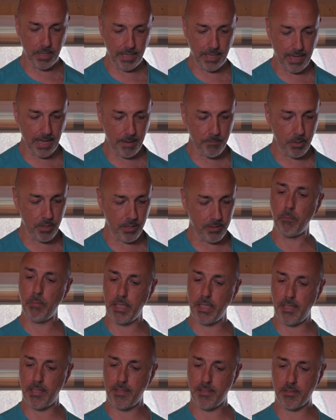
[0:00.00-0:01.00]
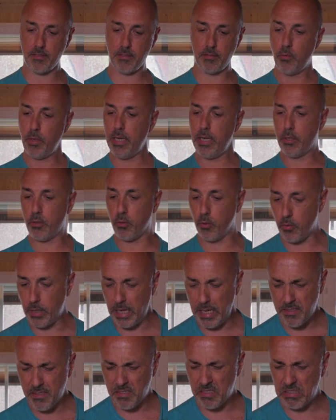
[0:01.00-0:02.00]
camera, but that's really cool.
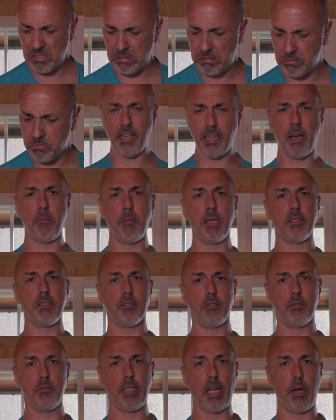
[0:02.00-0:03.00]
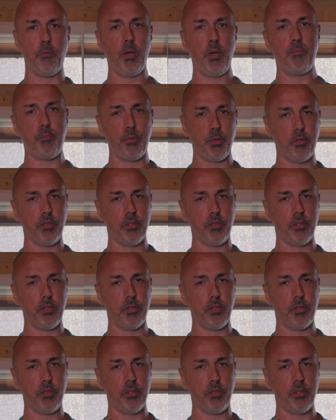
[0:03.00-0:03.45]
It's in Amazon. I will put